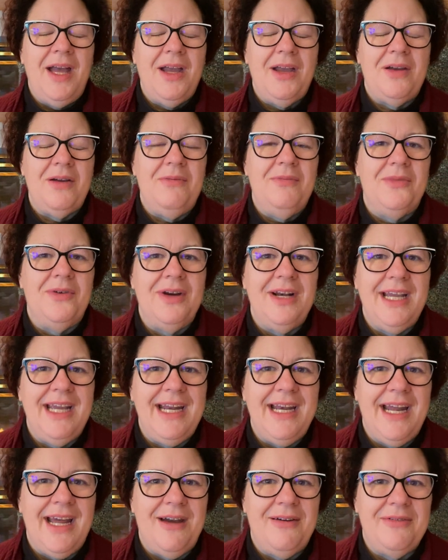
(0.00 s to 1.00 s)
Good
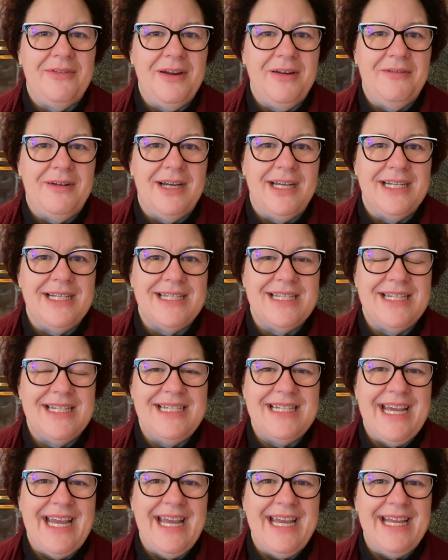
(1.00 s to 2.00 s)
morning, everyone.
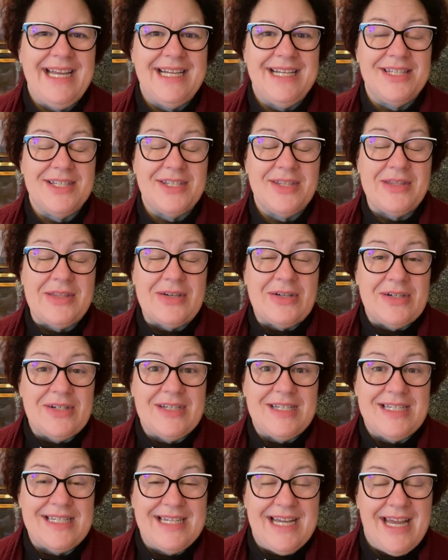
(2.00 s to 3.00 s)
Today is
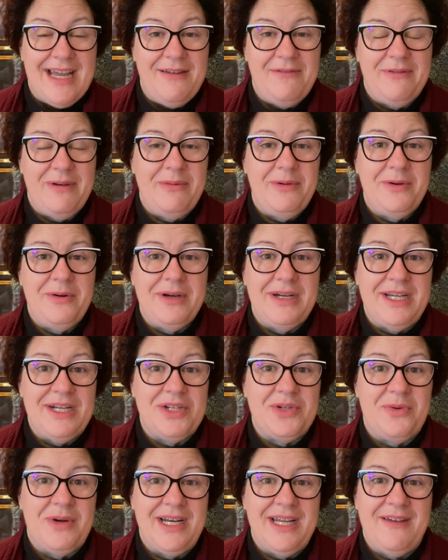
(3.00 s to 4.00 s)
Thursday, February
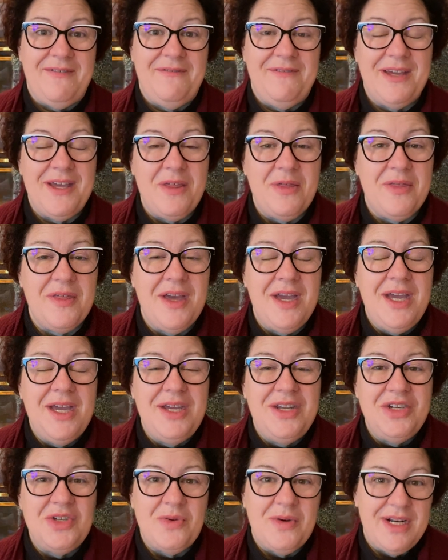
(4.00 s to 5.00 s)
25th,
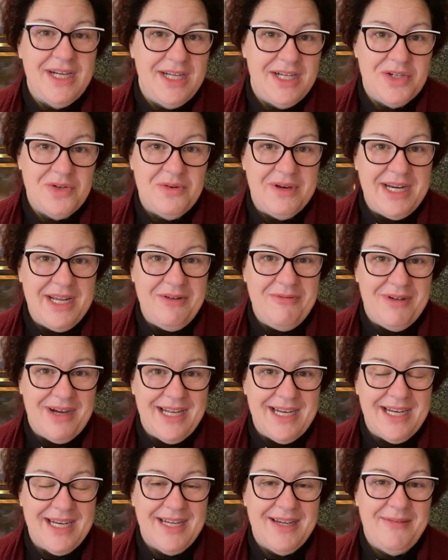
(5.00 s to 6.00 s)

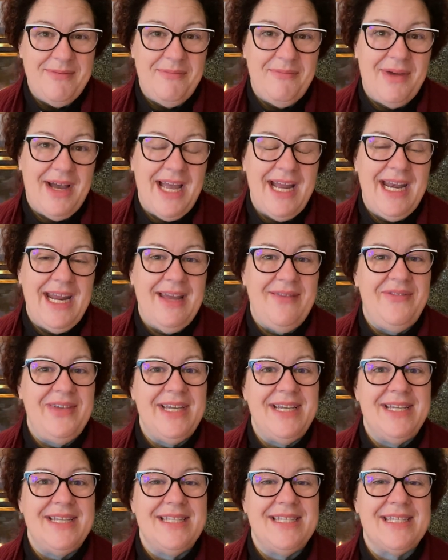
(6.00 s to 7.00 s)
2021. My name
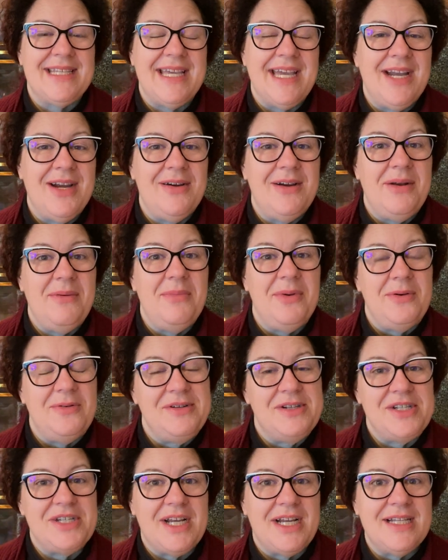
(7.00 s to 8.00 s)
is Karen
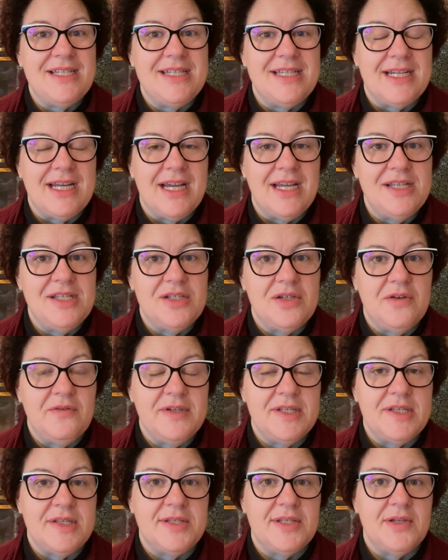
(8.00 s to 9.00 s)
Bodenschatz, and I serve
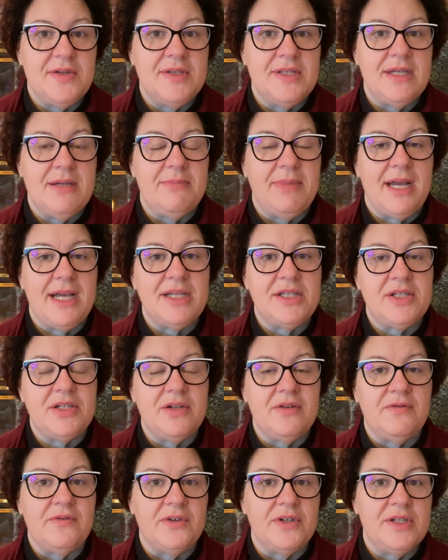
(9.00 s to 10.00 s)
as Associate Pastor
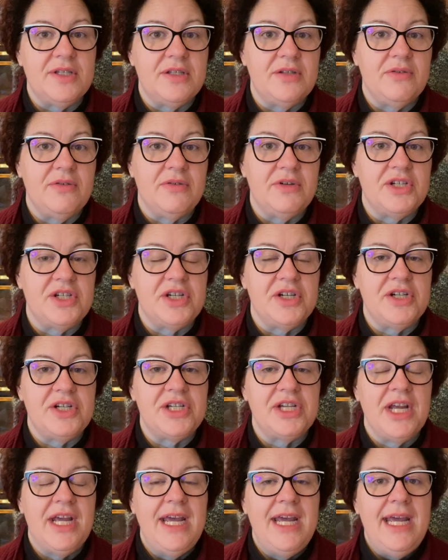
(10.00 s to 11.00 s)
at First Lutheran
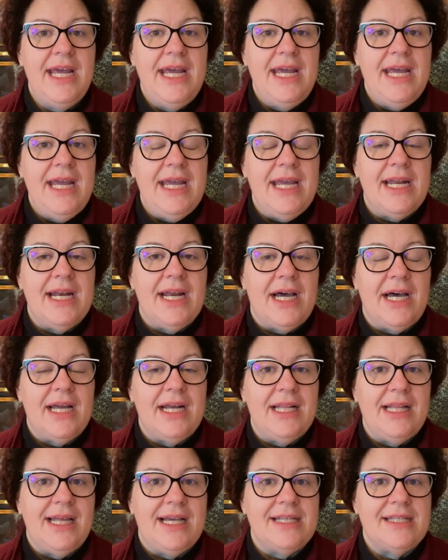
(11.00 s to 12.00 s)
Church in
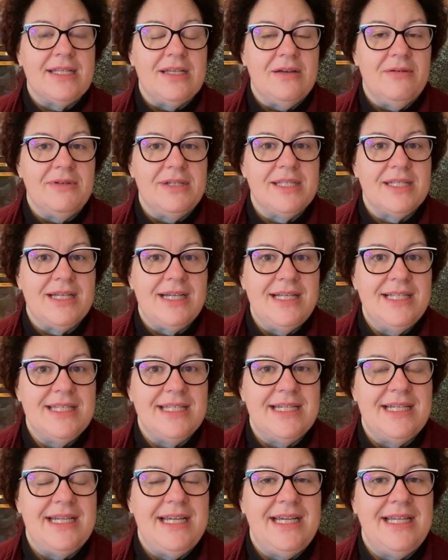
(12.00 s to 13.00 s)
Onalaska,
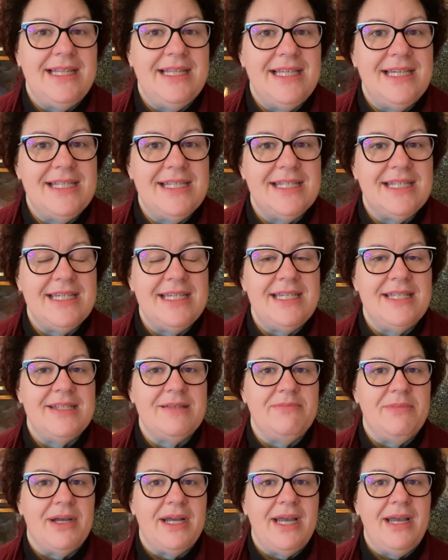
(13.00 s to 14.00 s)
Wisconsin, and this is
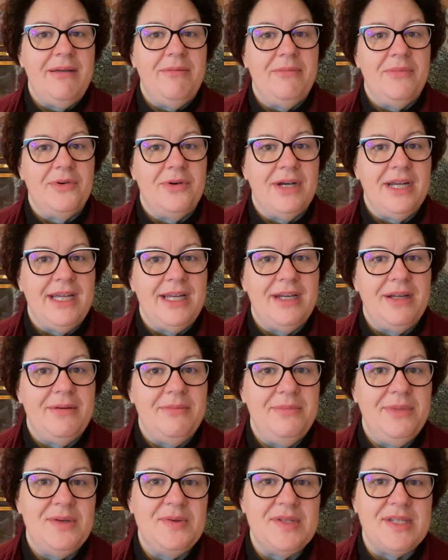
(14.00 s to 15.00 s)
my morning
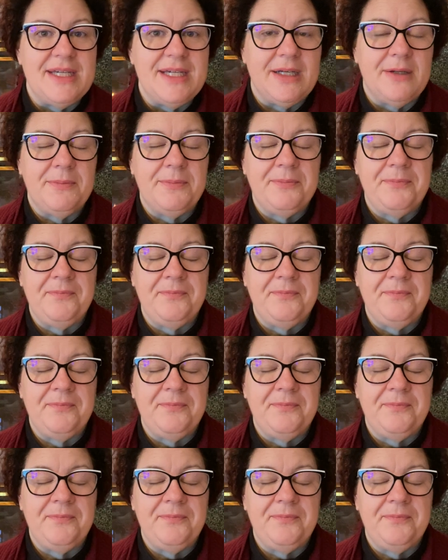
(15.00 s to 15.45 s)
musing.